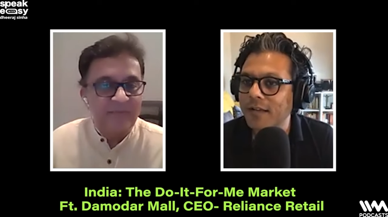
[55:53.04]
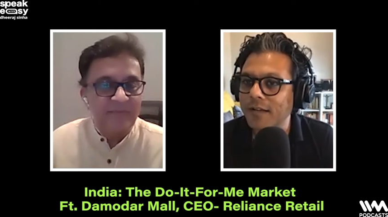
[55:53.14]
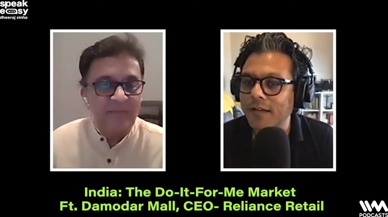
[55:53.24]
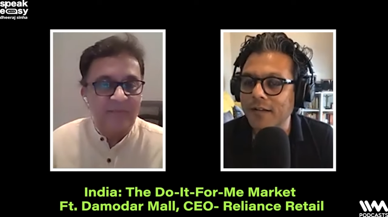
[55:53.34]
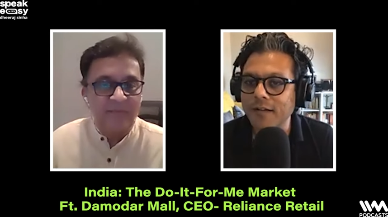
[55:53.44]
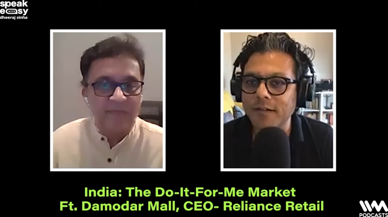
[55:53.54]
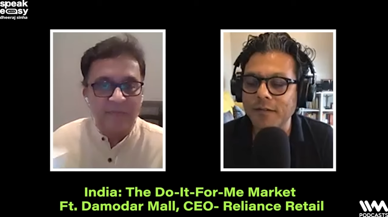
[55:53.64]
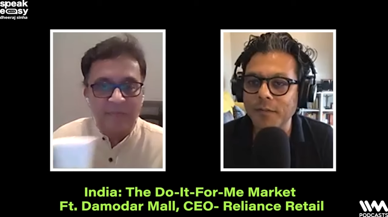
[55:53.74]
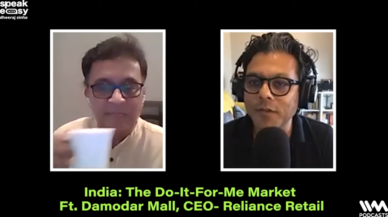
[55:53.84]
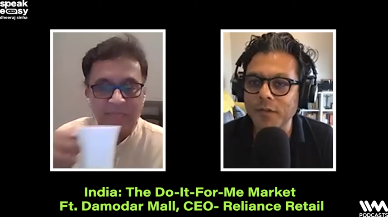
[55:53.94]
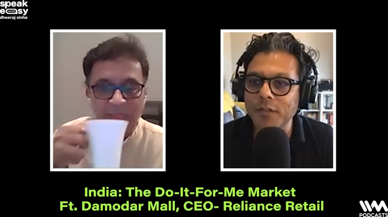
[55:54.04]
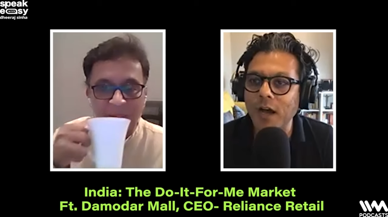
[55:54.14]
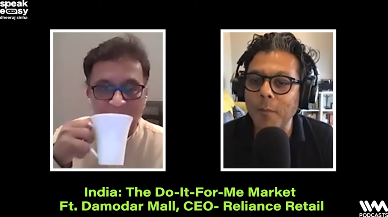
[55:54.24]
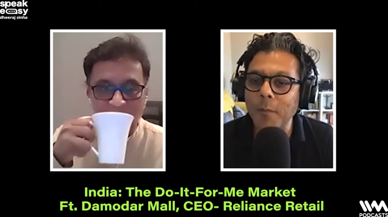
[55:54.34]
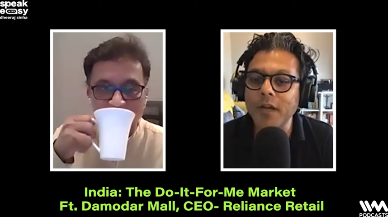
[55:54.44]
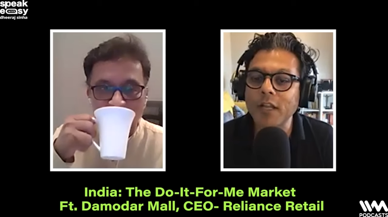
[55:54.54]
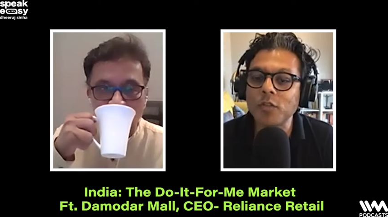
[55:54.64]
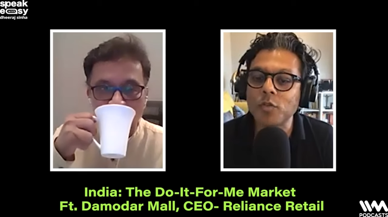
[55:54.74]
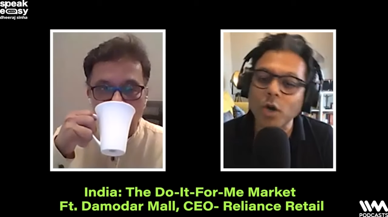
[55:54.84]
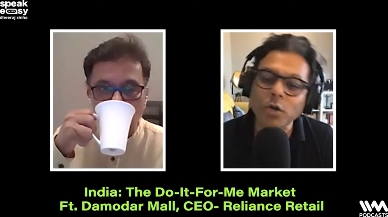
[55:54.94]
Speaker 1: the ability
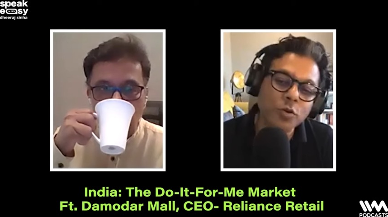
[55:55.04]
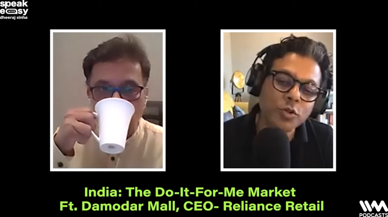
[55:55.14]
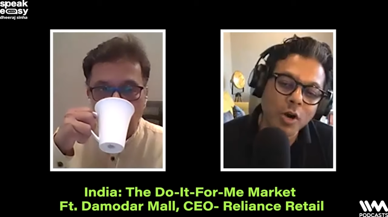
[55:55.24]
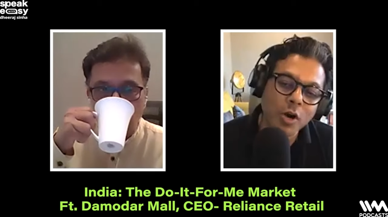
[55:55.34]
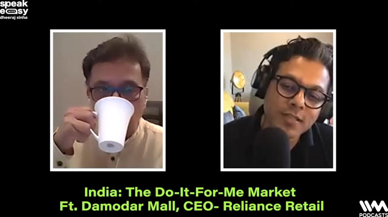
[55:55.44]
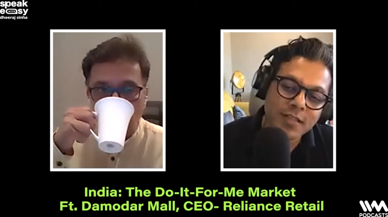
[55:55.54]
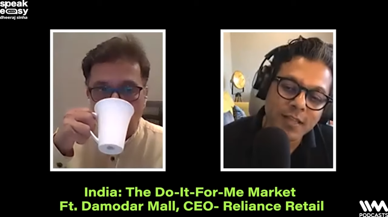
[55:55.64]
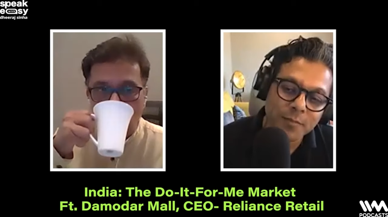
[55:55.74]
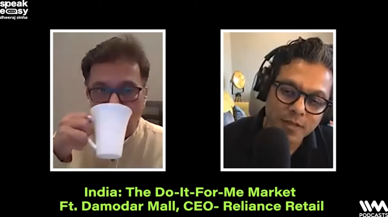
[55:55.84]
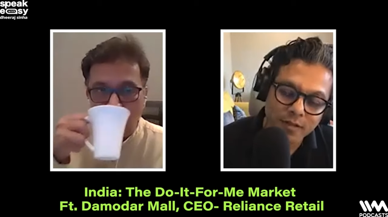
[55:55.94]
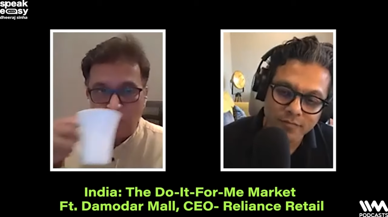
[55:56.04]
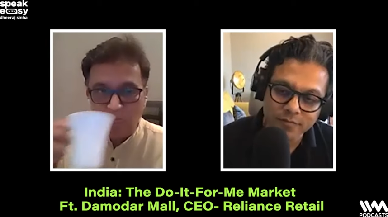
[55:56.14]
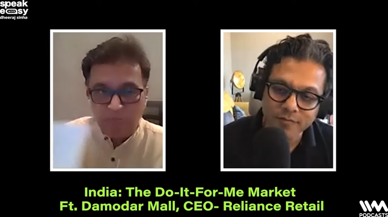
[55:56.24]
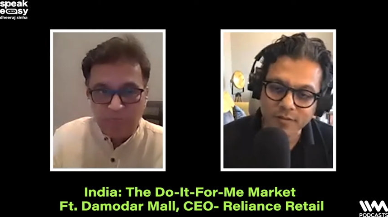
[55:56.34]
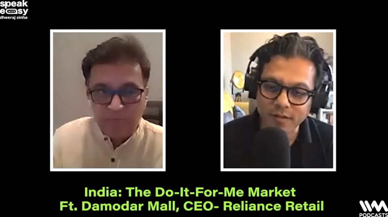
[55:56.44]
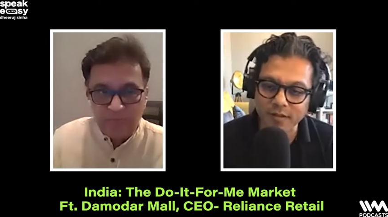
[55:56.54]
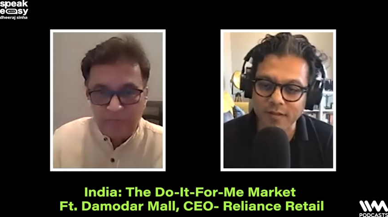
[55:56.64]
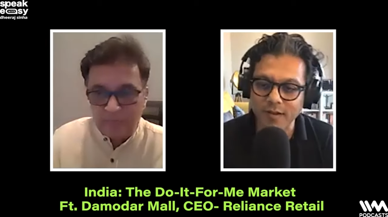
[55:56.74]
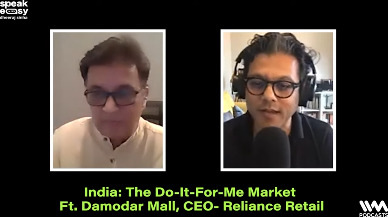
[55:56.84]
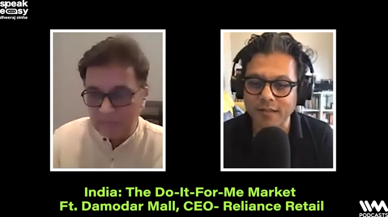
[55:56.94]
not to short sell themselves,
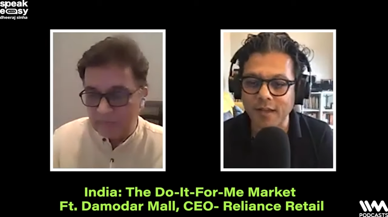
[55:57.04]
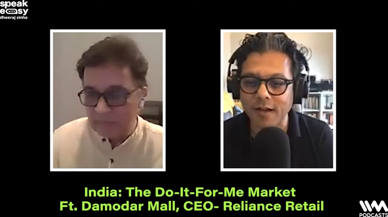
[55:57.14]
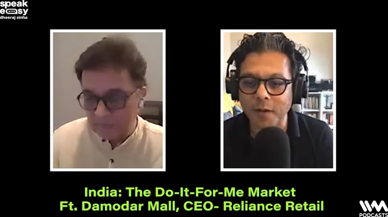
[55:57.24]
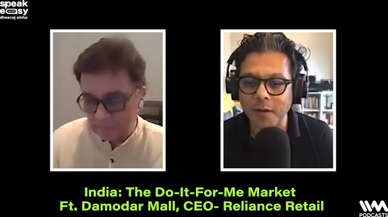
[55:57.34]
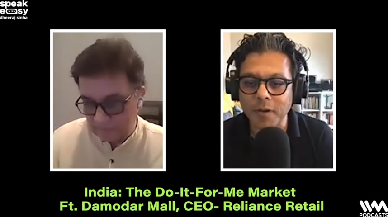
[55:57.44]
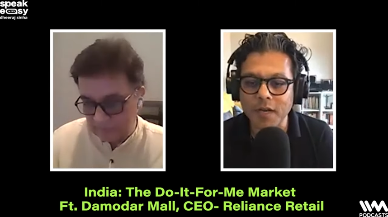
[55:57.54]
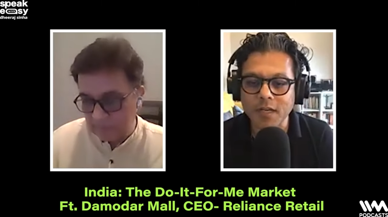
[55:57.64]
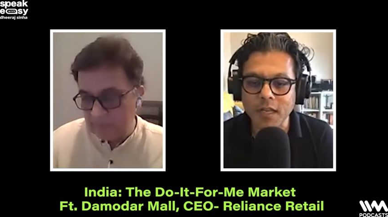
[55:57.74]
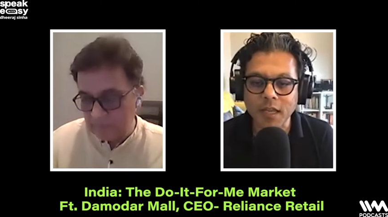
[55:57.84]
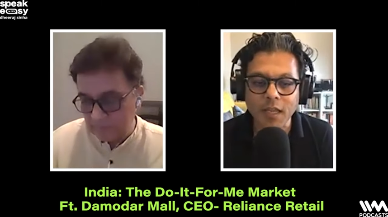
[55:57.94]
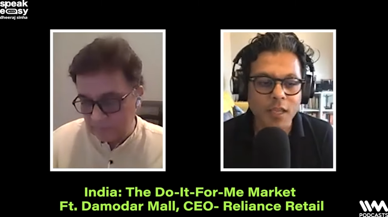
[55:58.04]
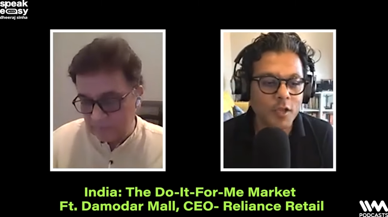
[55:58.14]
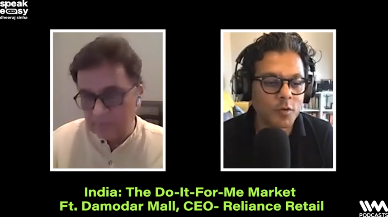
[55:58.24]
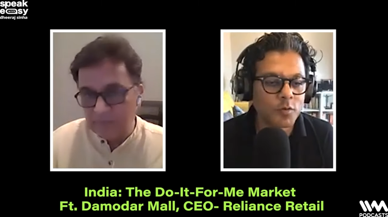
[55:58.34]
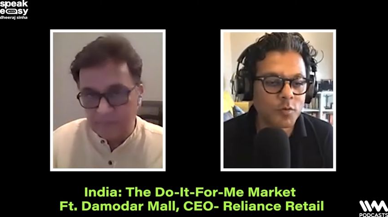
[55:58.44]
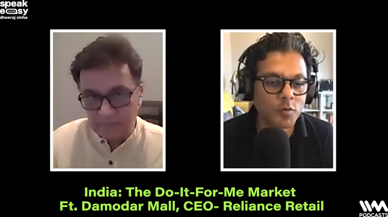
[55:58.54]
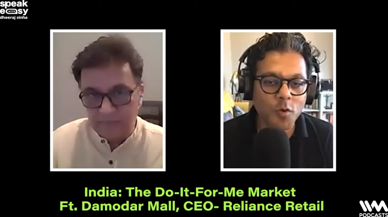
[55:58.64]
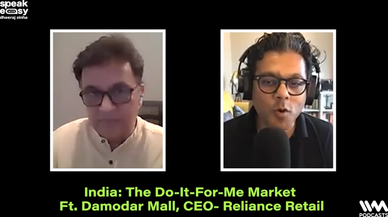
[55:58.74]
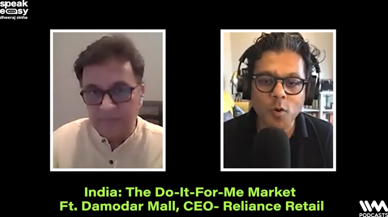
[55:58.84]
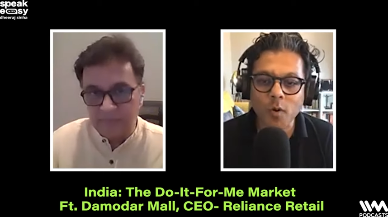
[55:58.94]
right? The ability to
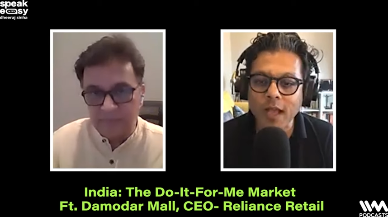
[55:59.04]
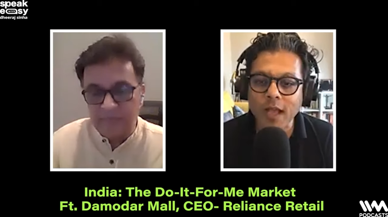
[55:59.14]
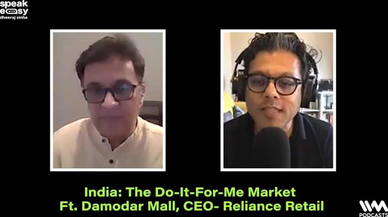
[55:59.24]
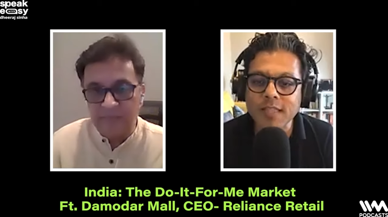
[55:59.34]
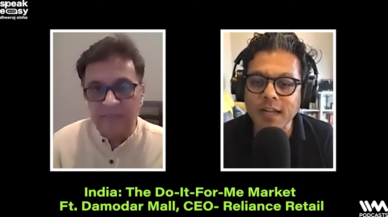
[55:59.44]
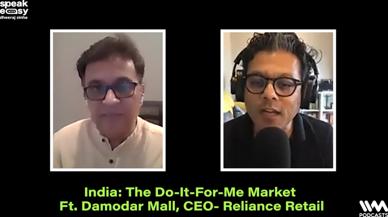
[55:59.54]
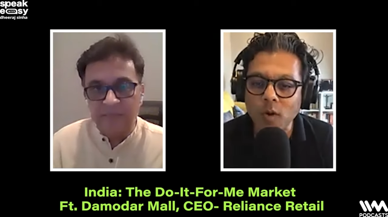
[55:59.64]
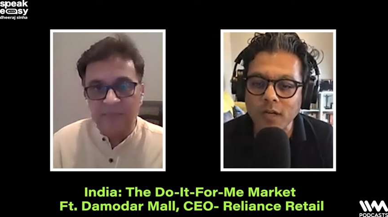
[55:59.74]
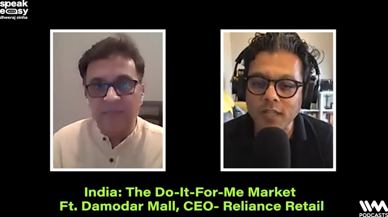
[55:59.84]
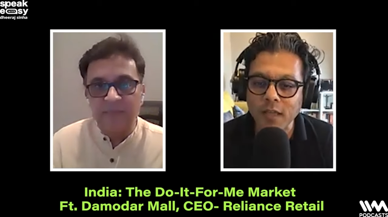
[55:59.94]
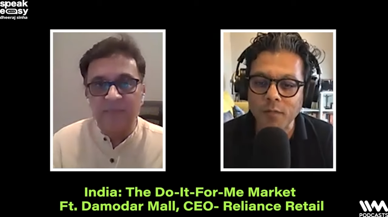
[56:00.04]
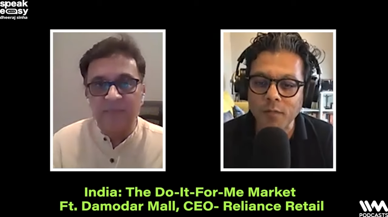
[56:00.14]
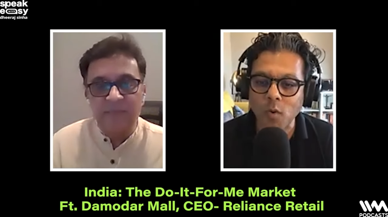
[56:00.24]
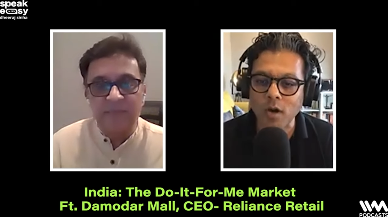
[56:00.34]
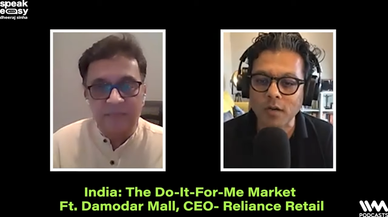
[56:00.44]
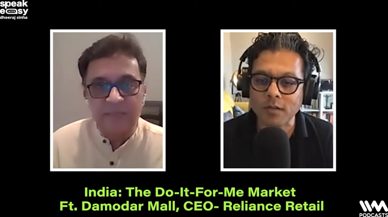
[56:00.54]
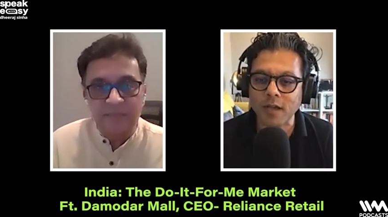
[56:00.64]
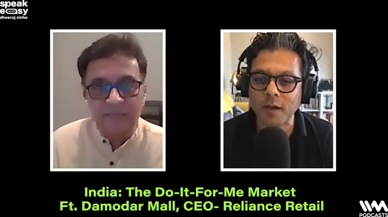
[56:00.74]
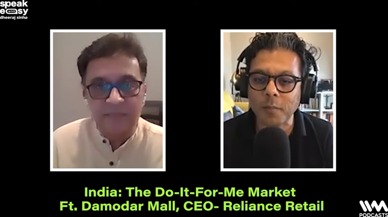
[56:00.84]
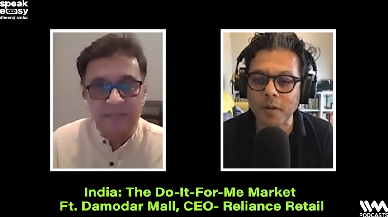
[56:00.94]
know exactly what they want,
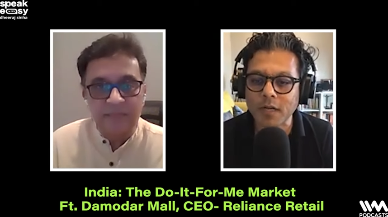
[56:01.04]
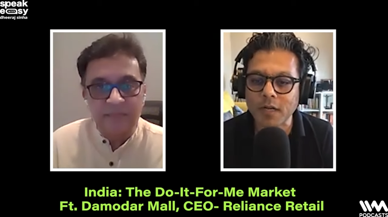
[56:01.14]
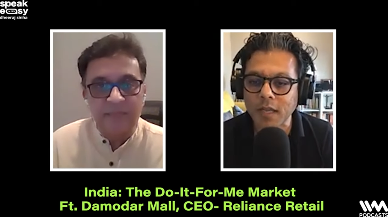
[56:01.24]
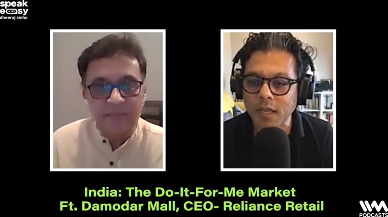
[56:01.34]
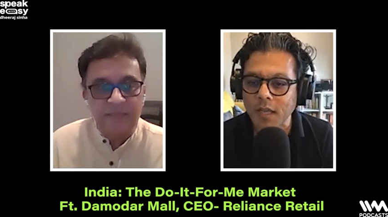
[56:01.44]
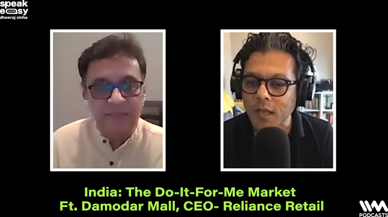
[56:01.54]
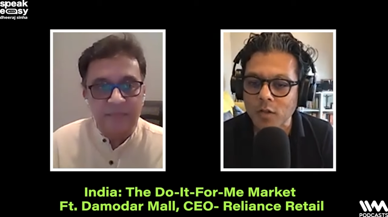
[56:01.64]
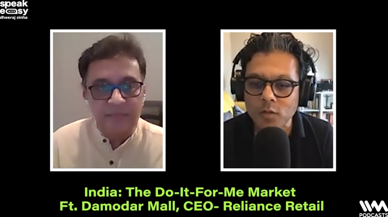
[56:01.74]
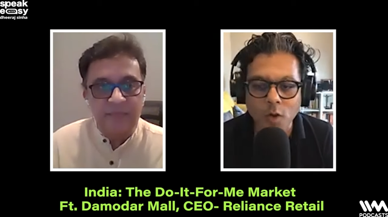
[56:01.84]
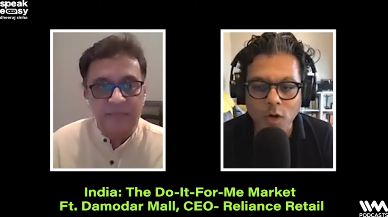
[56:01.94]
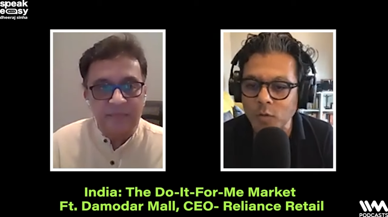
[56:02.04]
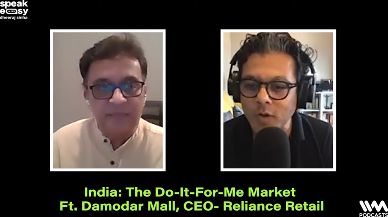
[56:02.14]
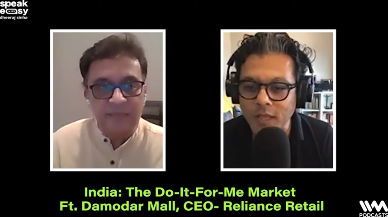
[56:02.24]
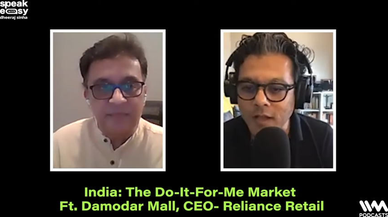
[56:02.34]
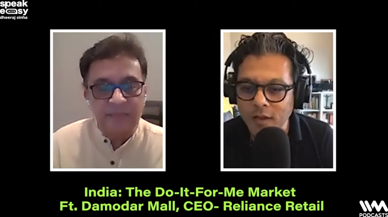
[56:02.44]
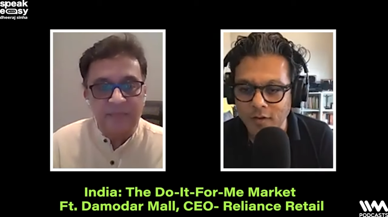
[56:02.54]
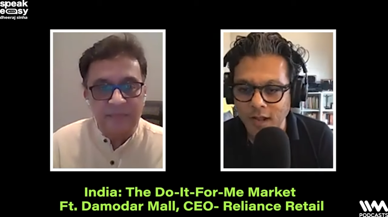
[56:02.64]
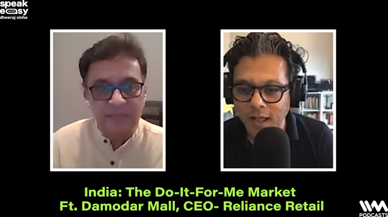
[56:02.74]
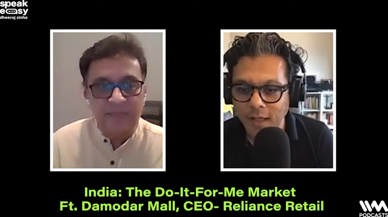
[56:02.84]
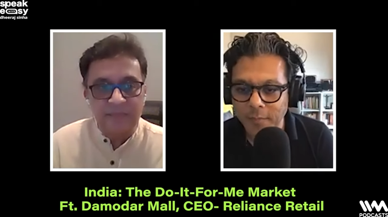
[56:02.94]
the ability not to linger
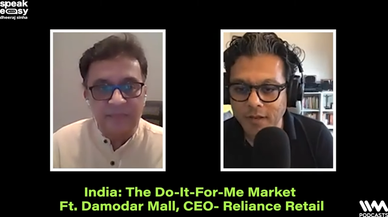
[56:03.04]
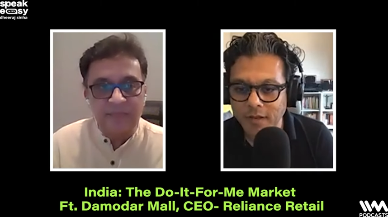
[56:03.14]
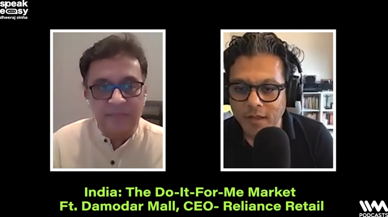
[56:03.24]
on. I mean,